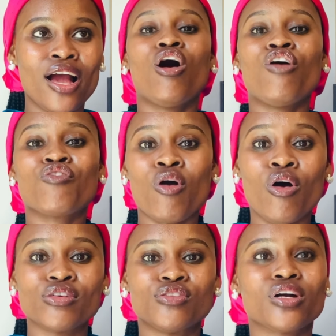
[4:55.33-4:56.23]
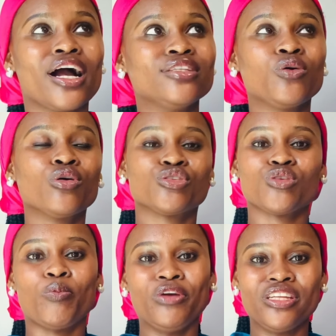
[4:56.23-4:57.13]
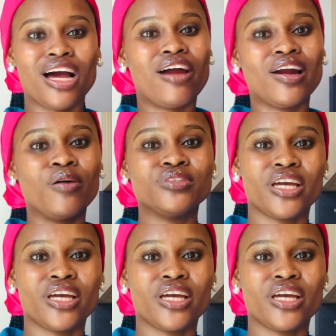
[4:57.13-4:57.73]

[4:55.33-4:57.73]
Of course, you can go shopping around the